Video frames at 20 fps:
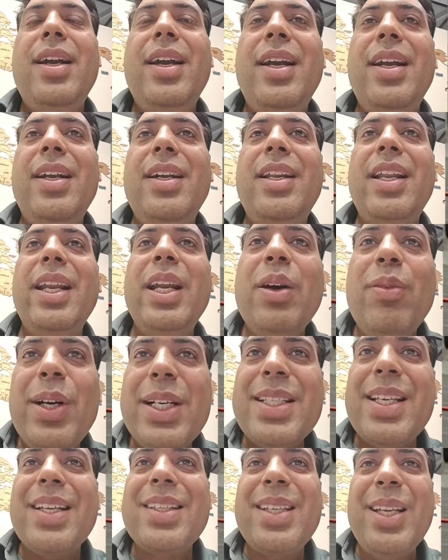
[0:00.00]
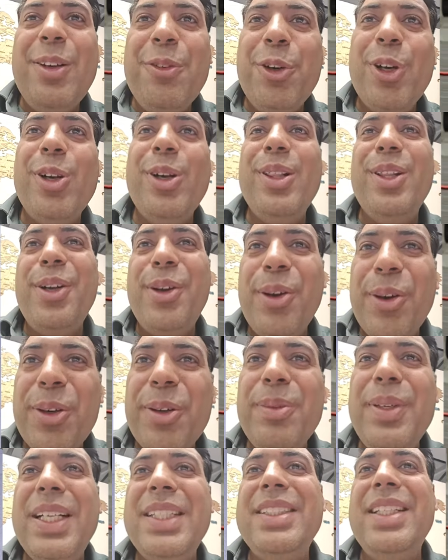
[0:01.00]
and Reena was asking for all the
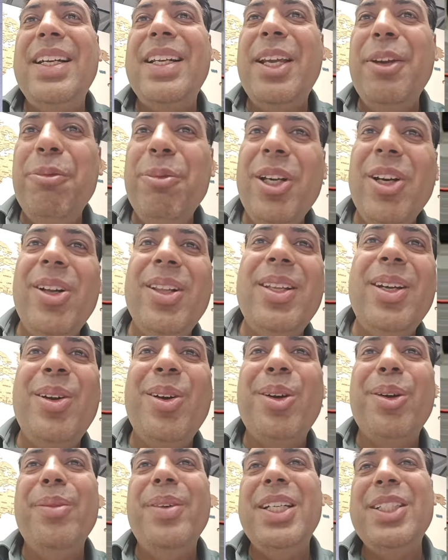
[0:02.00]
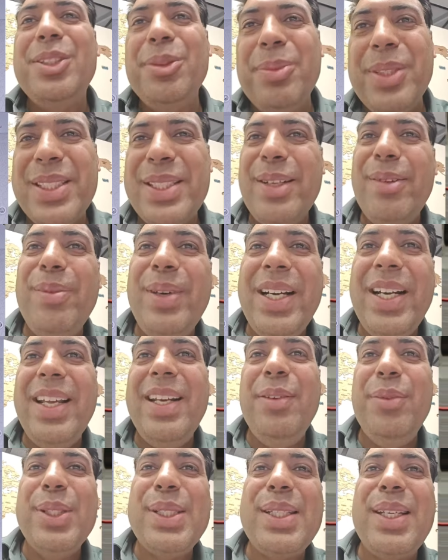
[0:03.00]
documents, that give me all the documents, you must have made
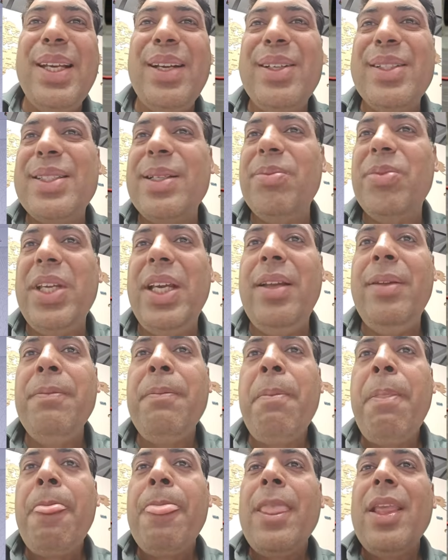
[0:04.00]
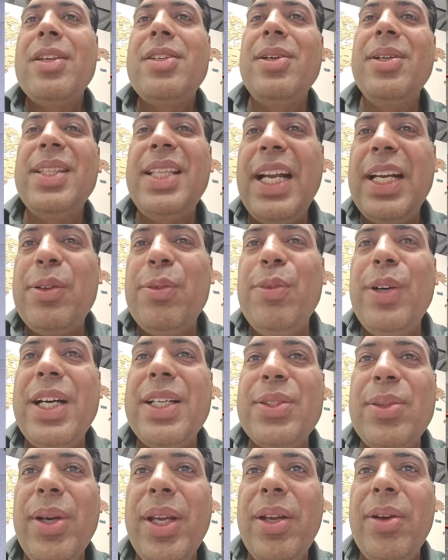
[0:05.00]
any mistake or something. So that
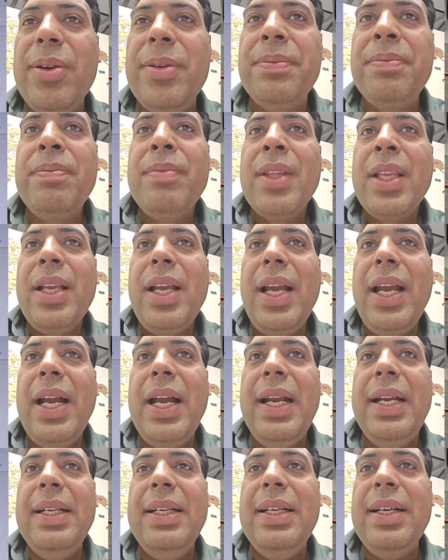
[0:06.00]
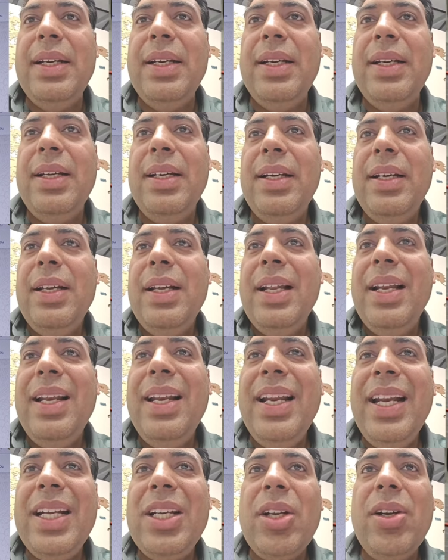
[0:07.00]
was going on, and
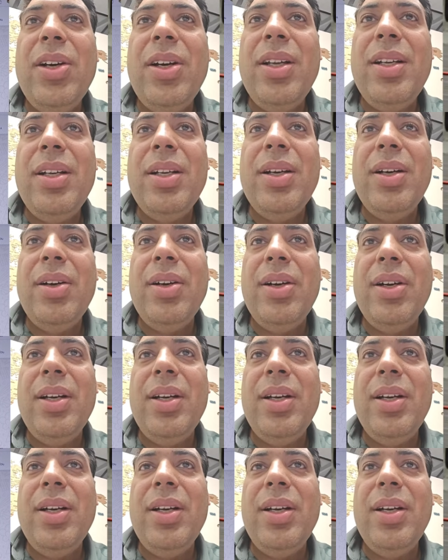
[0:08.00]
later on